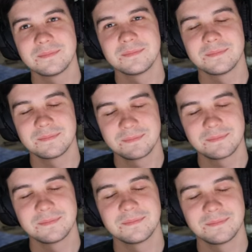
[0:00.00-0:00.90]

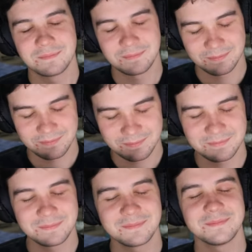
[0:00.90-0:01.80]

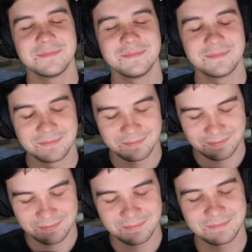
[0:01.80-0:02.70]

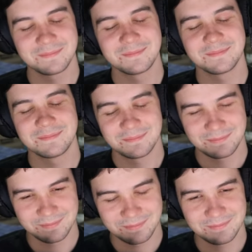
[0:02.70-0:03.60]

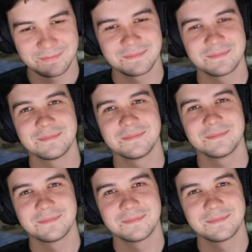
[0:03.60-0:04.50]

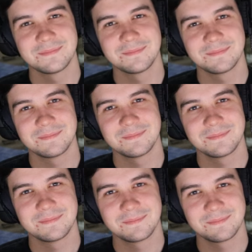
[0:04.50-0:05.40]

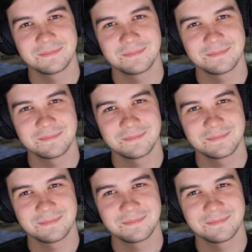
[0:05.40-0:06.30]

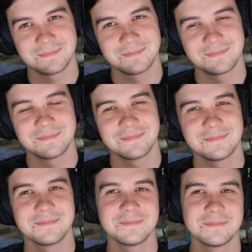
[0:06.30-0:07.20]

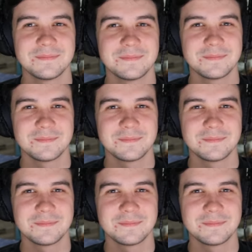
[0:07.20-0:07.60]
The person shown says nothing.